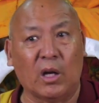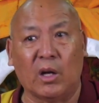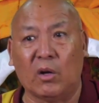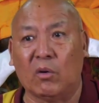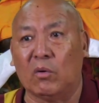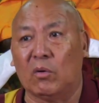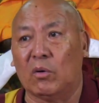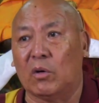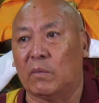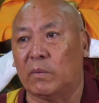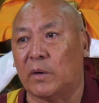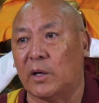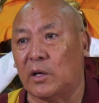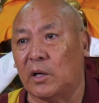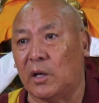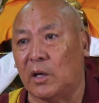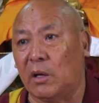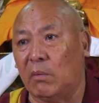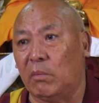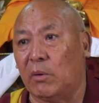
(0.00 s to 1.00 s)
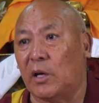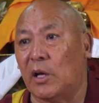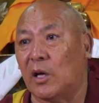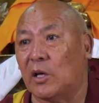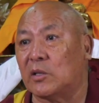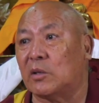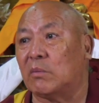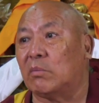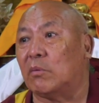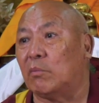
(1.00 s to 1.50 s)
he could not find anybody
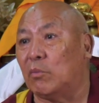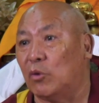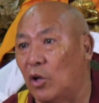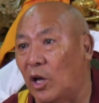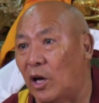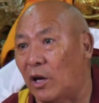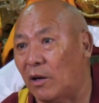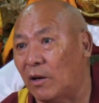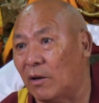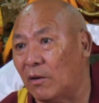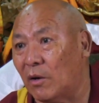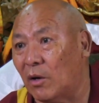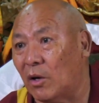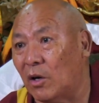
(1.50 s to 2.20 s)
except Buddha